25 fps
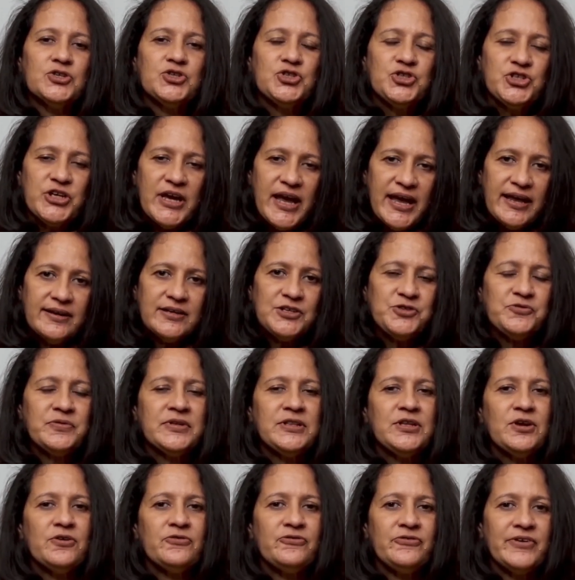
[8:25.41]
share it
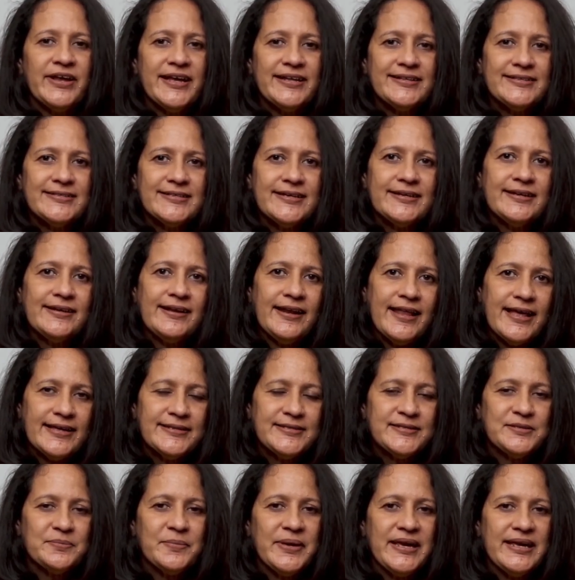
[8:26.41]
with your friends and
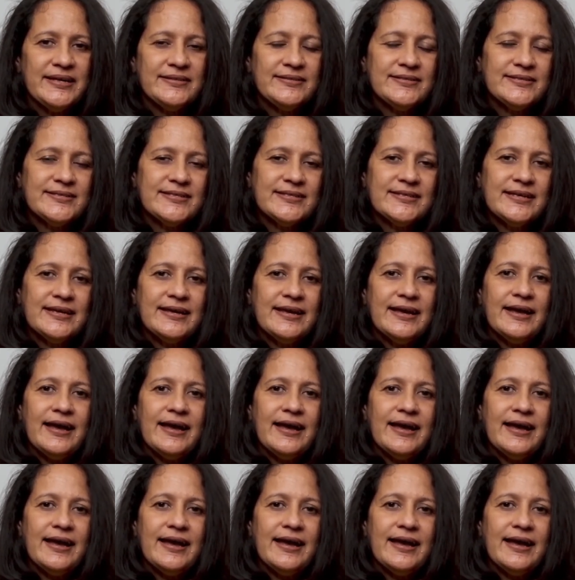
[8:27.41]
classmates,